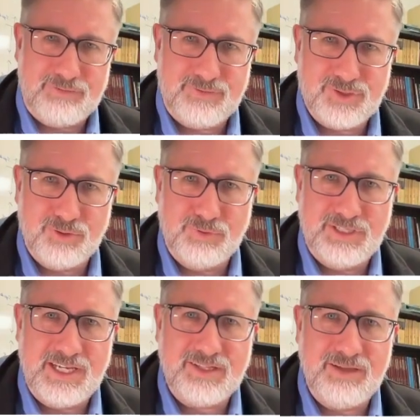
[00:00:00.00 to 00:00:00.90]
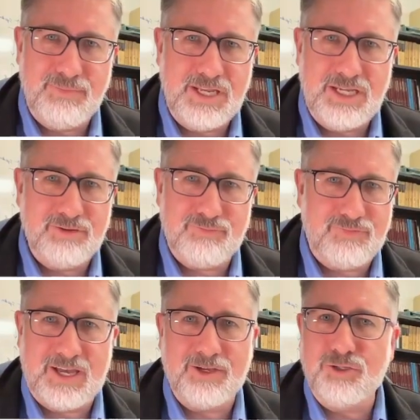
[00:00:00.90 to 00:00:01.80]
So we take the immediate
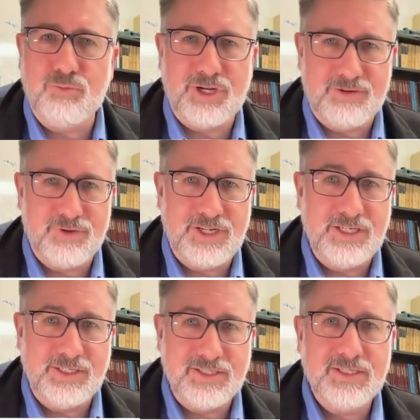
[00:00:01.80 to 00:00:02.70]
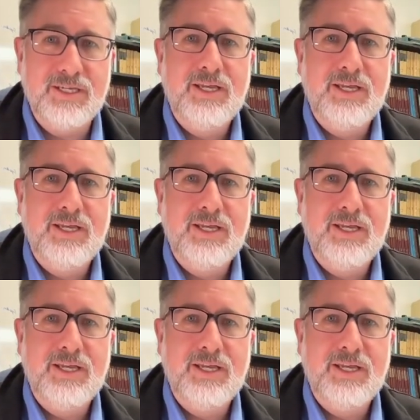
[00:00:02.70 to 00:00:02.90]
value, whatever it is,